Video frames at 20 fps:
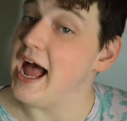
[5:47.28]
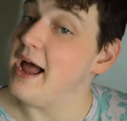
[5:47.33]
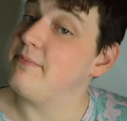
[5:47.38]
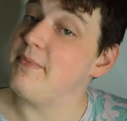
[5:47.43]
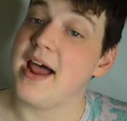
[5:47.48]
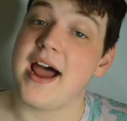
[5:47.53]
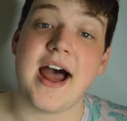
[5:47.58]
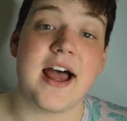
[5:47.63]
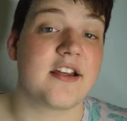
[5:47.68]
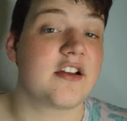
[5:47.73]

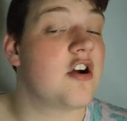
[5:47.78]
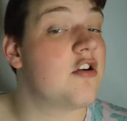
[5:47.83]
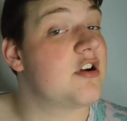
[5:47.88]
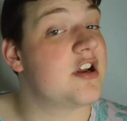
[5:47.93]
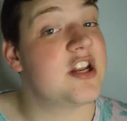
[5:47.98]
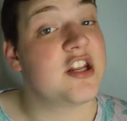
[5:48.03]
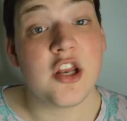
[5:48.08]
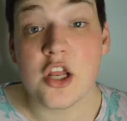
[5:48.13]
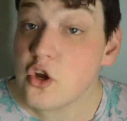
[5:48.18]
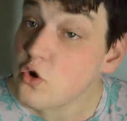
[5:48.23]
I'm not
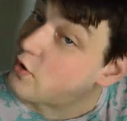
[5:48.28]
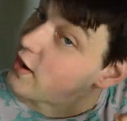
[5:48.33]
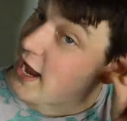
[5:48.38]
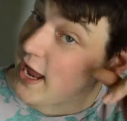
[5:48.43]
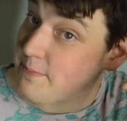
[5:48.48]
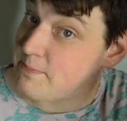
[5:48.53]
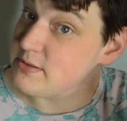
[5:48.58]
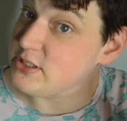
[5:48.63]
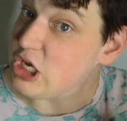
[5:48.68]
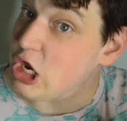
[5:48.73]
going in the
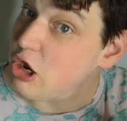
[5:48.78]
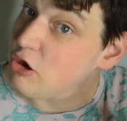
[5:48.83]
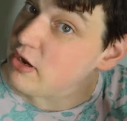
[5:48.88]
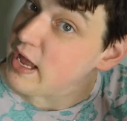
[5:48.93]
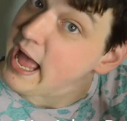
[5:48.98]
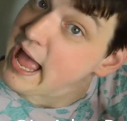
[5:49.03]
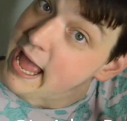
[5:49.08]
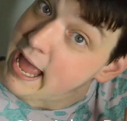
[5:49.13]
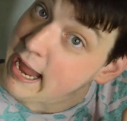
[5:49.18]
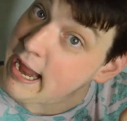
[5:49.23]
crypt,
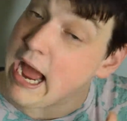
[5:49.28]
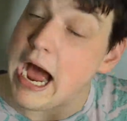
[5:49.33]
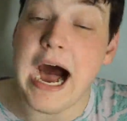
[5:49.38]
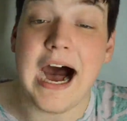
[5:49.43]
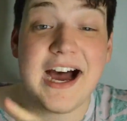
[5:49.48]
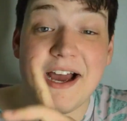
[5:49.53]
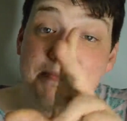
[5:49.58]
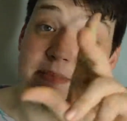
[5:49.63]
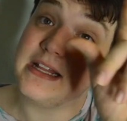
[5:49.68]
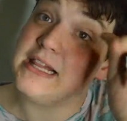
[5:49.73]
okay?
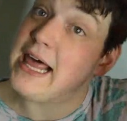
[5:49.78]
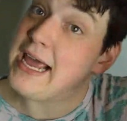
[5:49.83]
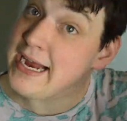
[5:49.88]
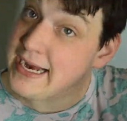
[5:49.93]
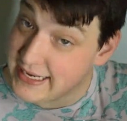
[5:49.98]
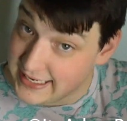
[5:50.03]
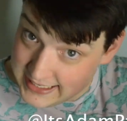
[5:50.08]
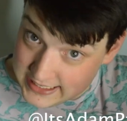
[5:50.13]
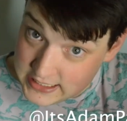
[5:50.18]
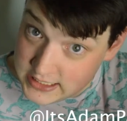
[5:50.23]
I'm a
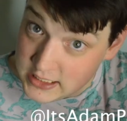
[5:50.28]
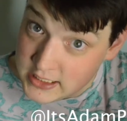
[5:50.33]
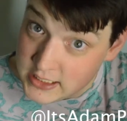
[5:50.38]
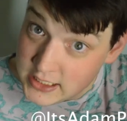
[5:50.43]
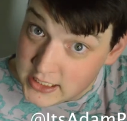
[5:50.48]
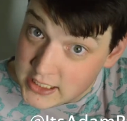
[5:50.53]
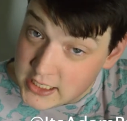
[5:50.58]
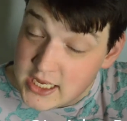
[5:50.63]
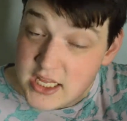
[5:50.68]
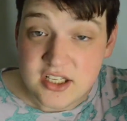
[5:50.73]
lady.
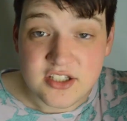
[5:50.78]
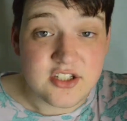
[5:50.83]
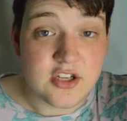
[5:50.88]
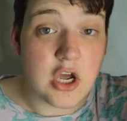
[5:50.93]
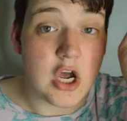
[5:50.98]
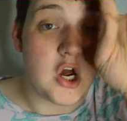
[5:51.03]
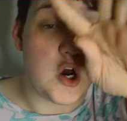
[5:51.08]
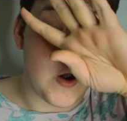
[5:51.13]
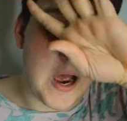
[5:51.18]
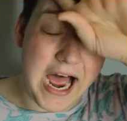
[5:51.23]

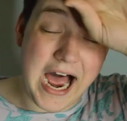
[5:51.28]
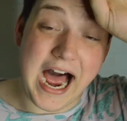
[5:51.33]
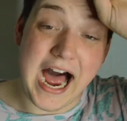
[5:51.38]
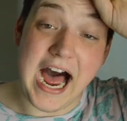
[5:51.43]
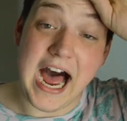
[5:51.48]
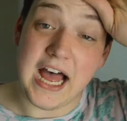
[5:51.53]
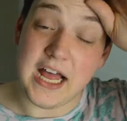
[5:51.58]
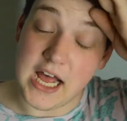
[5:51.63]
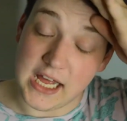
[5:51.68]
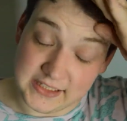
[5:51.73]
So,
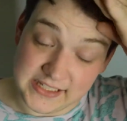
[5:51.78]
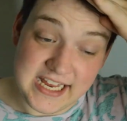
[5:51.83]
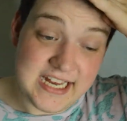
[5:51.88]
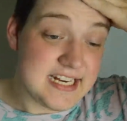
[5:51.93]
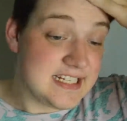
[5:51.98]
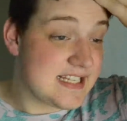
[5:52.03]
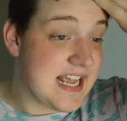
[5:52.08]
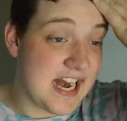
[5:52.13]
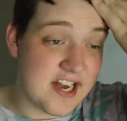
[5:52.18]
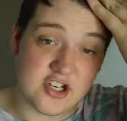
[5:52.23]
a
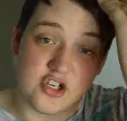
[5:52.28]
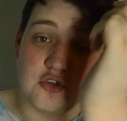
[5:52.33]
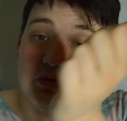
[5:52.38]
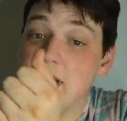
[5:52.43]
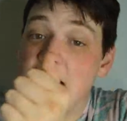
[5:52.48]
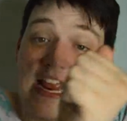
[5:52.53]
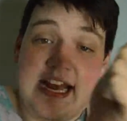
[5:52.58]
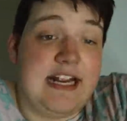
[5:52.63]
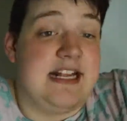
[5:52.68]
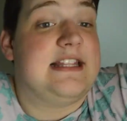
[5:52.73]
lady's gotta do
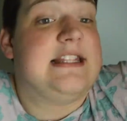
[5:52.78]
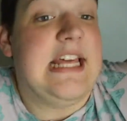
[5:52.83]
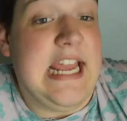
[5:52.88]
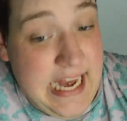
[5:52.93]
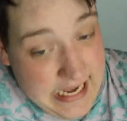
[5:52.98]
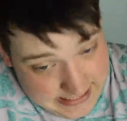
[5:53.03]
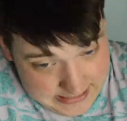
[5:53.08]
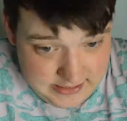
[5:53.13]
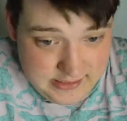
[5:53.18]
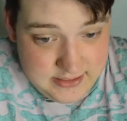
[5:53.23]
lady
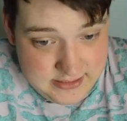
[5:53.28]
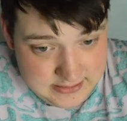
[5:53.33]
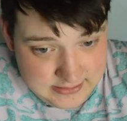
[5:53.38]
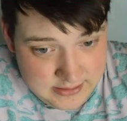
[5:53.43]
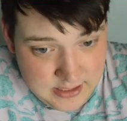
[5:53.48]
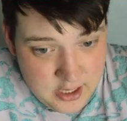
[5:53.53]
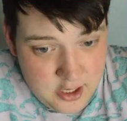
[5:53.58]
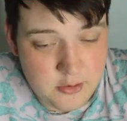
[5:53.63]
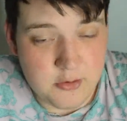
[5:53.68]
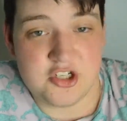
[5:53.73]

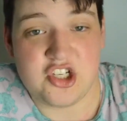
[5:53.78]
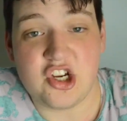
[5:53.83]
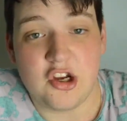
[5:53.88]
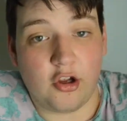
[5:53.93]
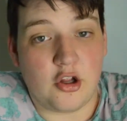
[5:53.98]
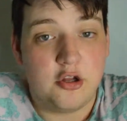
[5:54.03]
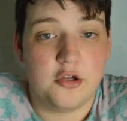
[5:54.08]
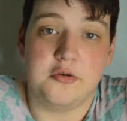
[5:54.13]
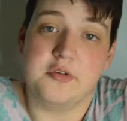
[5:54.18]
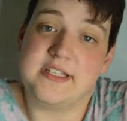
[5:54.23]
things, which
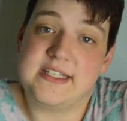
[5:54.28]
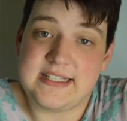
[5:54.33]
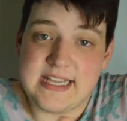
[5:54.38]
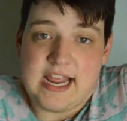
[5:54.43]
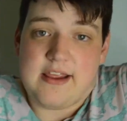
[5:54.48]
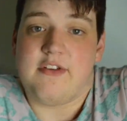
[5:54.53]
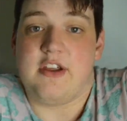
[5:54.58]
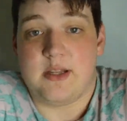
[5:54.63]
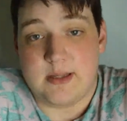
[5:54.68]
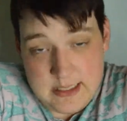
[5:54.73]
includes
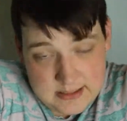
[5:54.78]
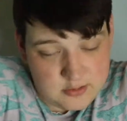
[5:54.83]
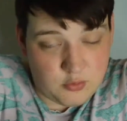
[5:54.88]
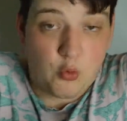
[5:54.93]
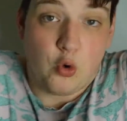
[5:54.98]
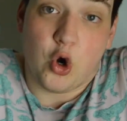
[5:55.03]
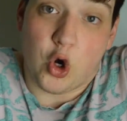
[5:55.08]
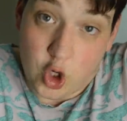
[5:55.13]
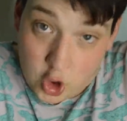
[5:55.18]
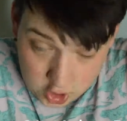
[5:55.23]
saving this
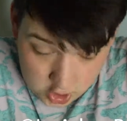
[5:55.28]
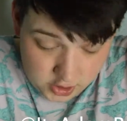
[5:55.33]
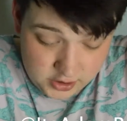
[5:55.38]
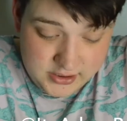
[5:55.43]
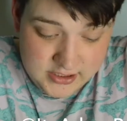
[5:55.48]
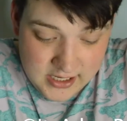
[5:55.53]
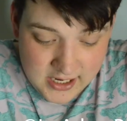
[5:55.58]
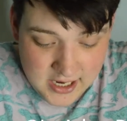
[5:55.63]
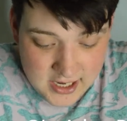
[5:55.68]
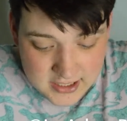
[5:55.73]

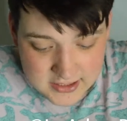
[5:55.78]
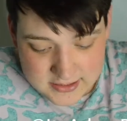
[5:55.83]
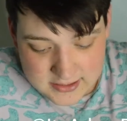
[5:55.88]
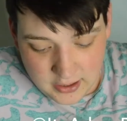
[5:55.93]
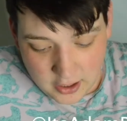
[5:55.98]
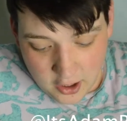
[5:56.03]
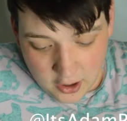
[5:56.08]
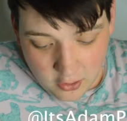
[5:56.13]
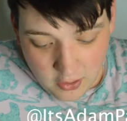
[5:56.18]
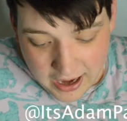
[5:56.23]
world.
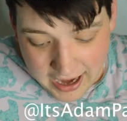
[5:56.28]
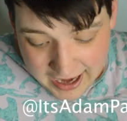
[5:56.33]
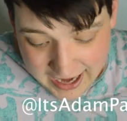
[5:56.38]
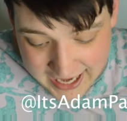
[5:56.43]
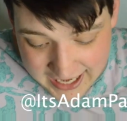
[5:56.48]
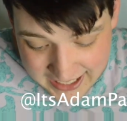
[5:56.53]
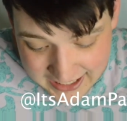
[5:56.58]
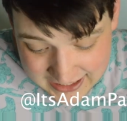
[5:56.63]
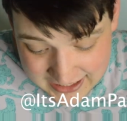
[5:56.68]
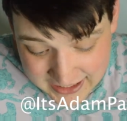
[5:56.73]
So,
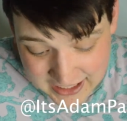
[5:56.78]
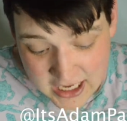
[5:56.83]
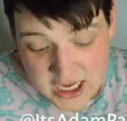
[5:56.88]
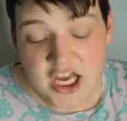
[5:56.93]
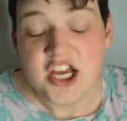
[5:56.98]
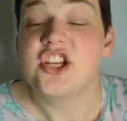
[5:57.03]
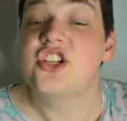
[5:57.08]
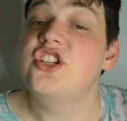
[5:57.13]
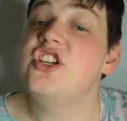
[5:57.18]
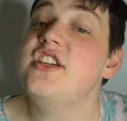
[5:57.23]

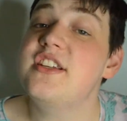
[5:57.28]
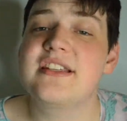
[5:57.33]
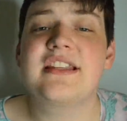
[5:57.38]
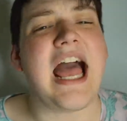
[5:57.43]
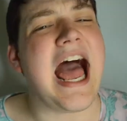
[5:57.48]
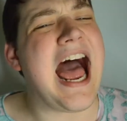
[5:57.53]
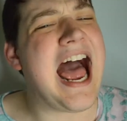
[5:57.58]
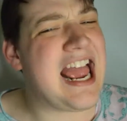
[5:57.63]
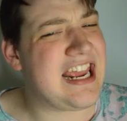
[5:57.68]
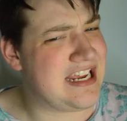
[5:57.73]

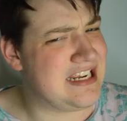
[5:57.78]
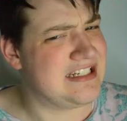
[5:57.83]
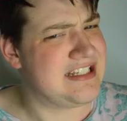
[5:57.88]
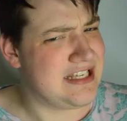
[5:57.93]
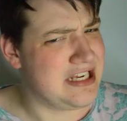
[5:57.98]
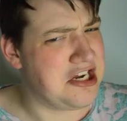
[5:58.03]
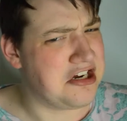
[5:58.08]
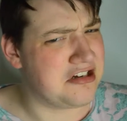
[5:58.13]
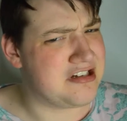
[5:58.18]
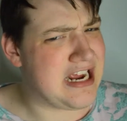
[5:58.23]
I could
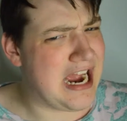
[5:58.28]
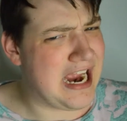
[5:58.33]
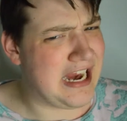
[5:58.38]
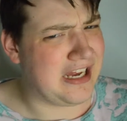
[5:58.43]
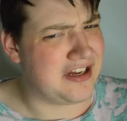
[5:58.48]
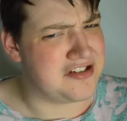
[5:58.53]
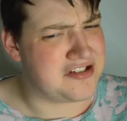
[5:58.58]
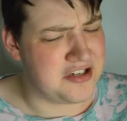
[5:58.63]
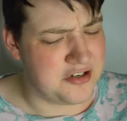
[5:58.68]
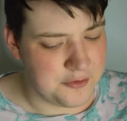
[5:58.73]
see her
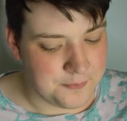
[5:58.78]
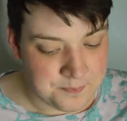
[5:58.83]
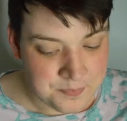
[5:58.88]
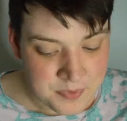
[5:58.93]
dying too.